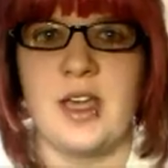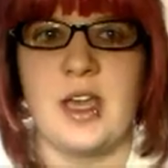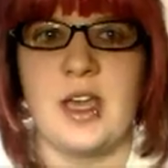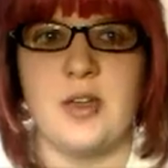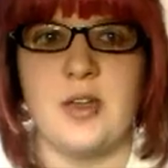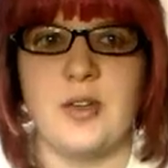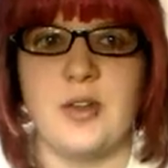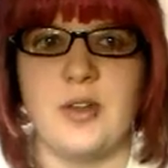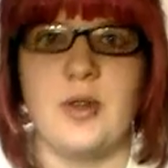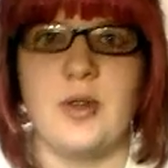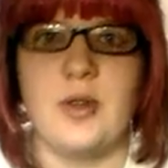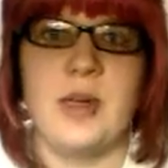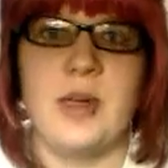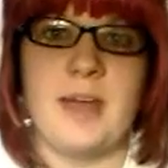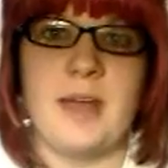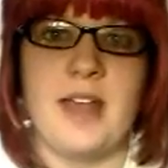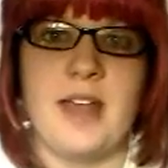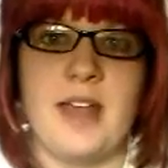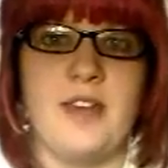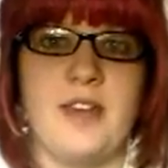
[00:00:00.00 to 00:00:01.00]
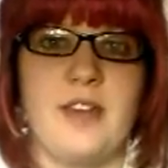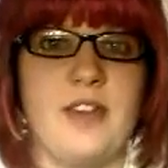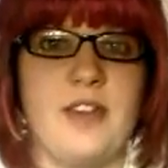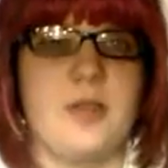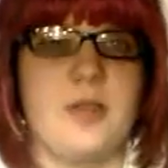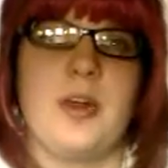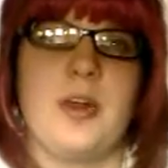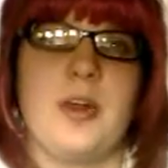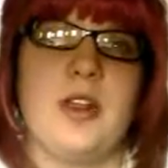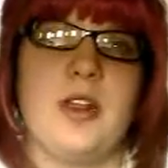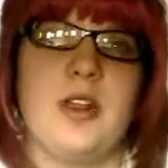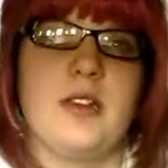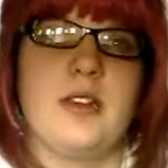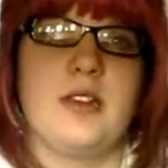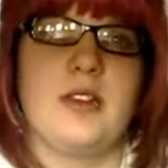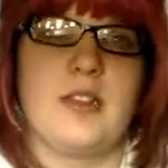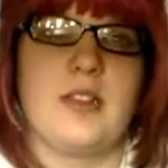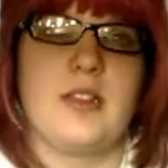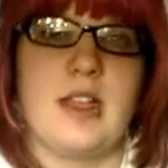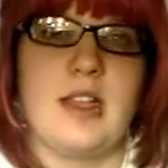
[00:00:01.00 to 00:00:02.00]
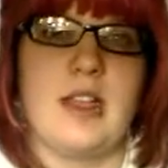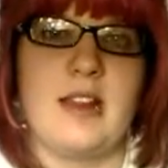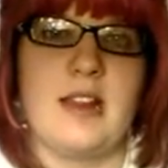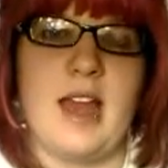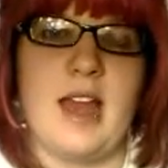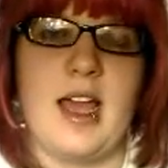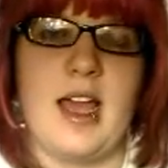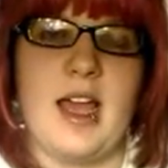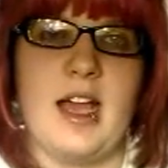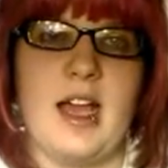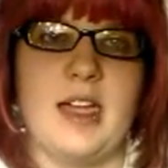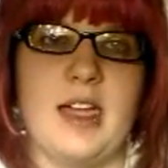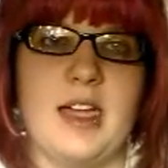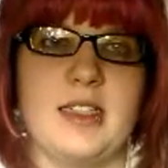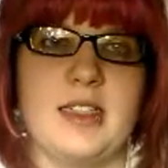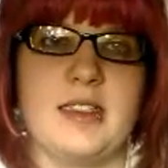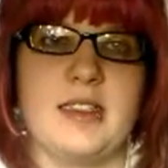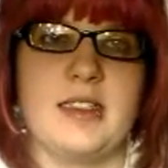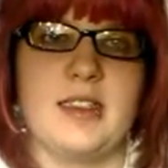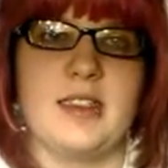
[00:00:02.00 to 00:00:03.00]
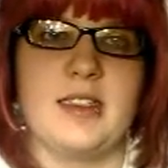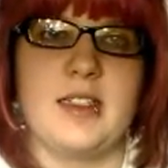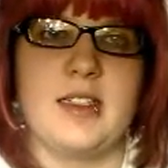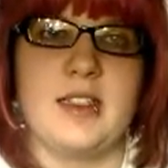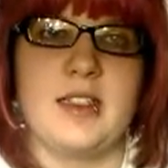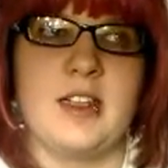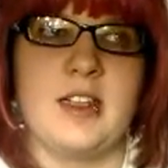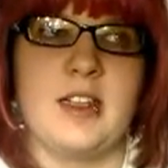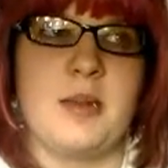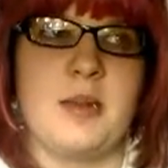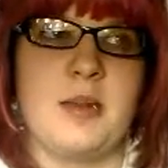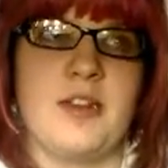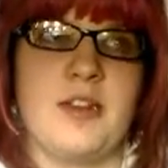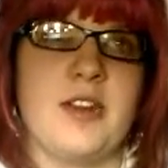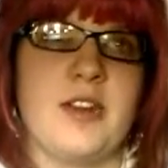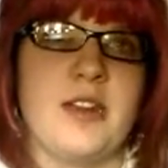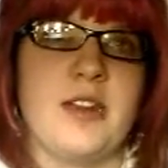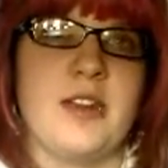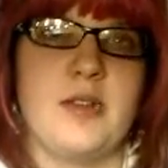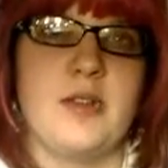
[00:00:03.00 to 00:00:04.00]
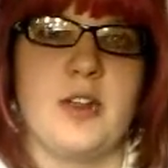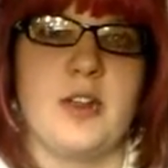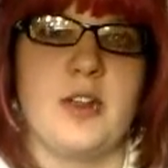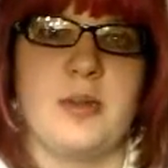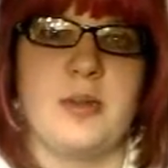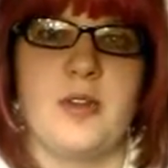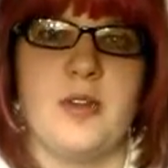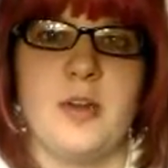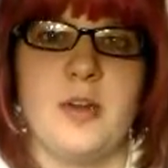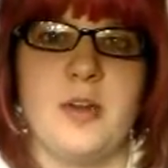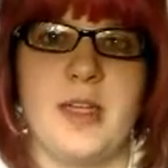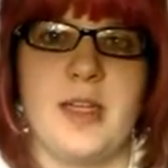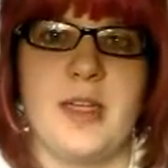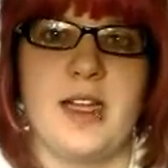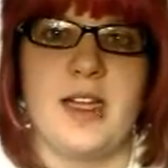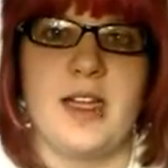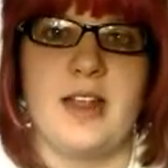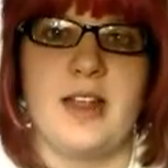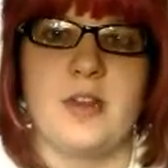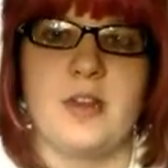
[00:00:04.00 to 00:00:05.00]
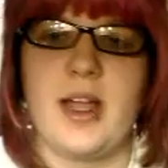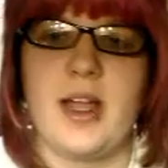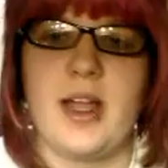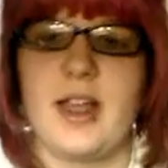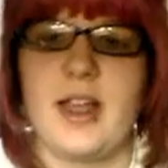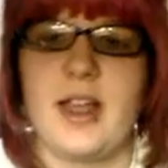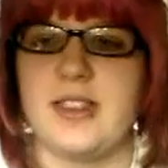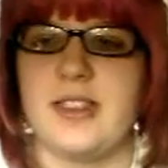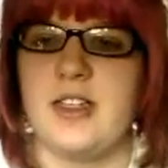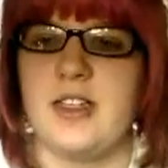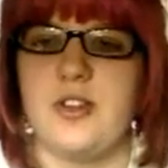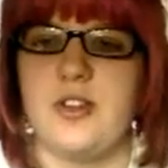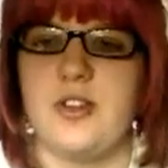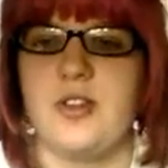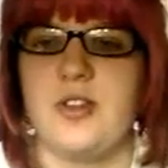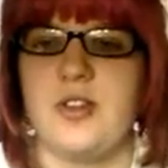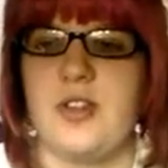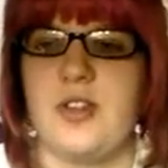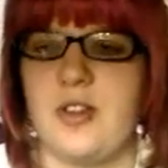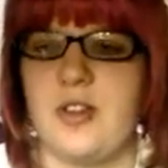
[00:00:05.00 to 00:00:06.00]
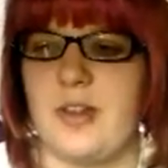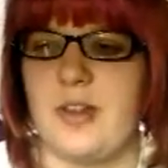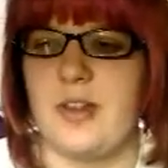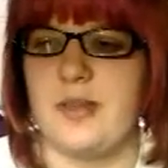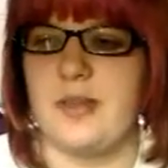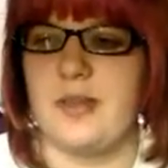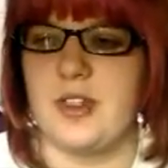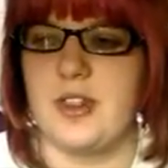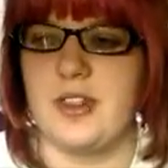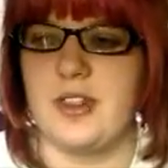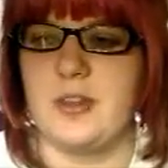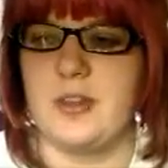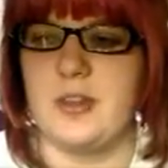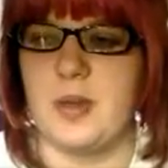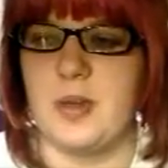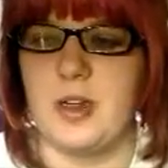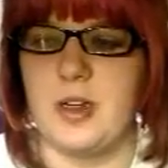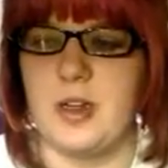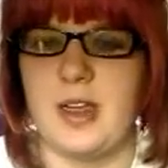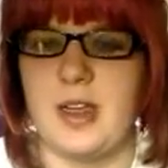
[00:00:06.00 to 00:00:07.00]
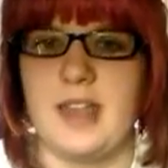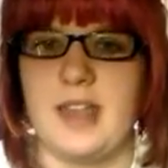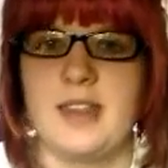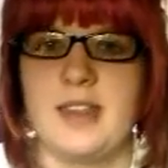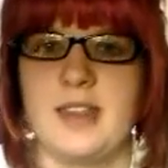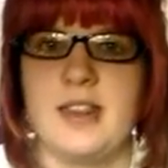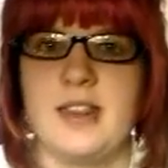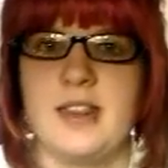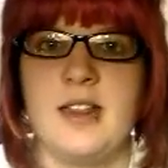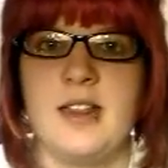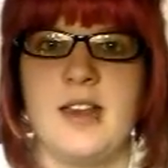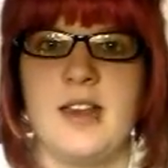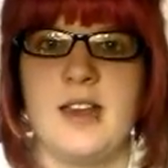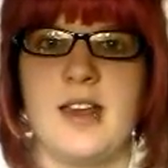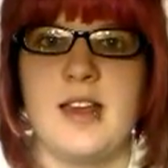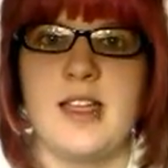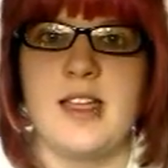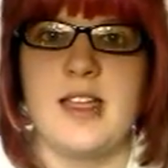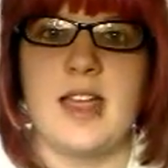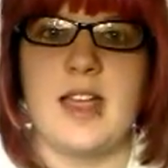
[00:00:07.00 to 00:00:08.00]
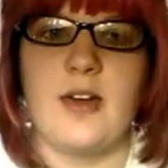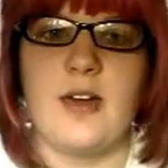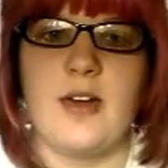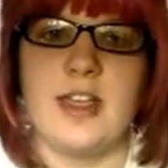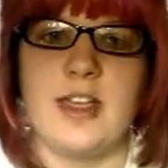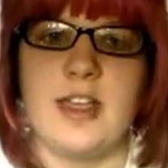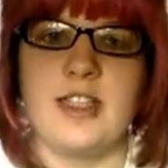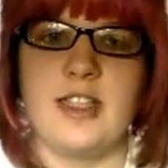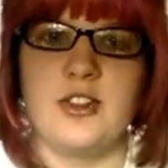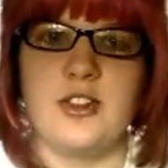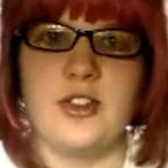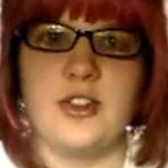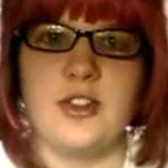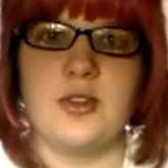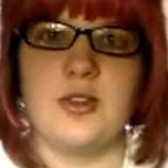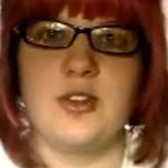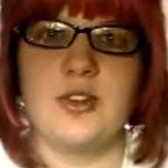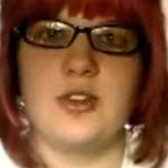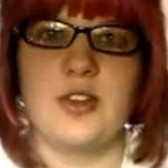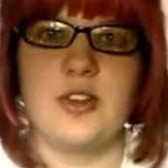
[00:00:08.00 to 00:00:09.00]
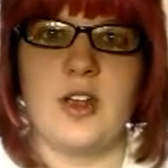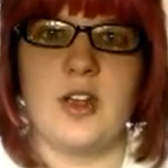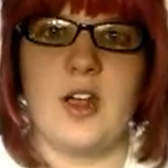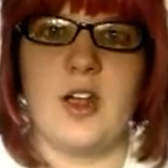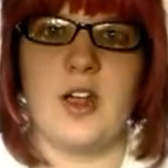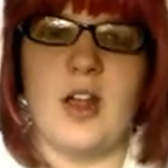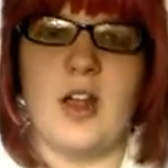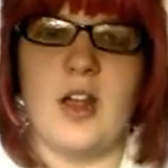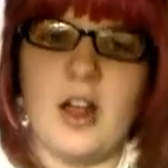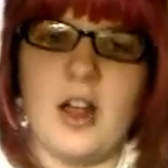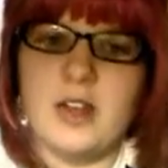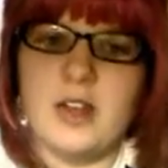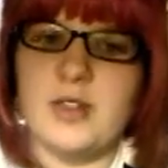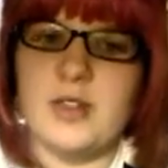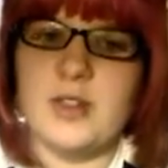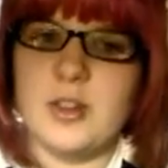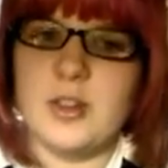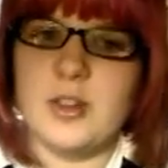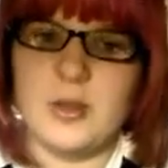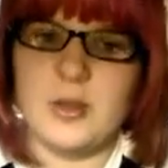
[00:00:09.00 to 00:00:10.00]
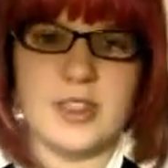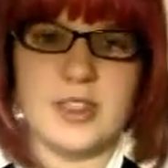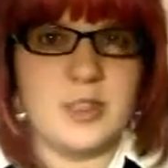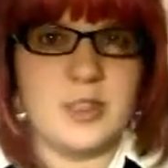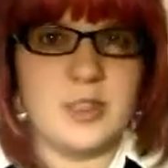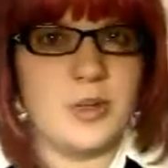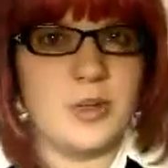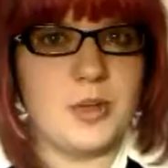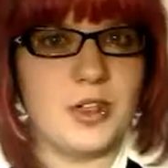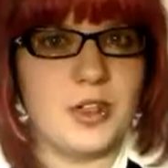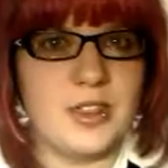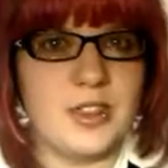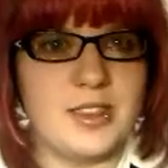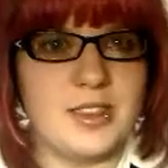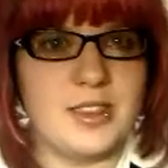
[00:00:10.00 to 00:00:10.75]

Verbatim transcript: view one of my favorite books that none of my friends had ever read before me, and so I got to introduce all of them to this book, and now I can introduce all of you to this book.